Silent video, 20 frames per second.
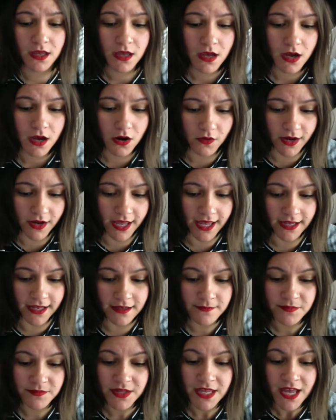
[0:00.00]

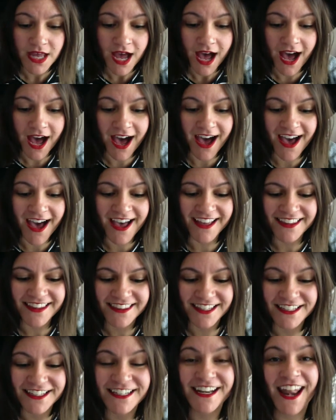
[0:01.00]
Okay. Uh,
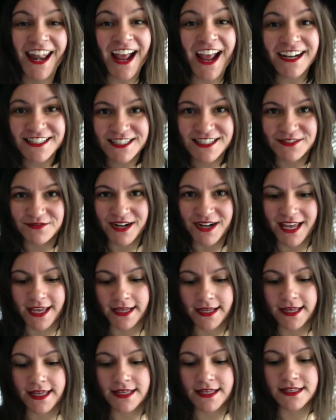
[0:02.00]
the next
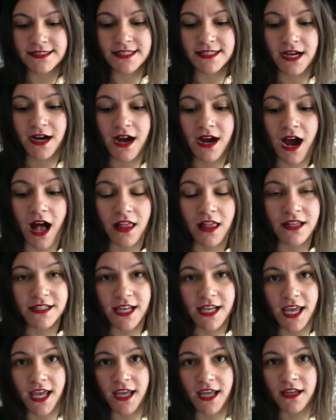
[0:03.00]
way is
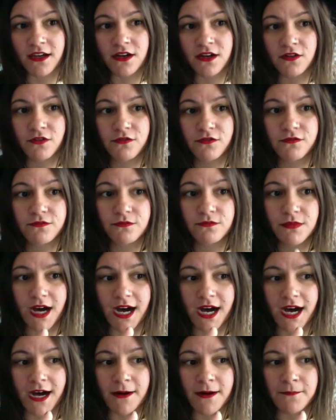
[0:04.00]
holiday
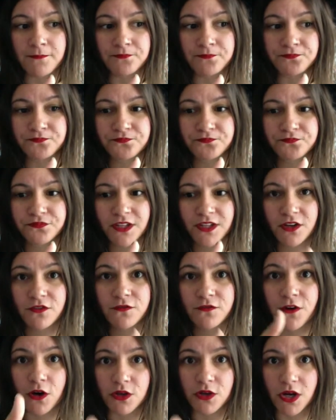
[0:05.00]
um,
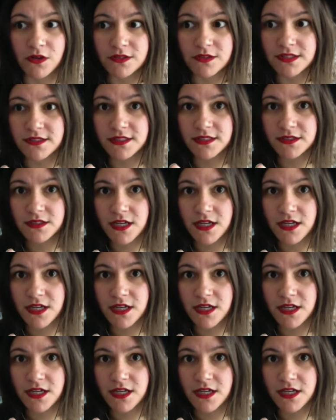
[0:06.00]
photos.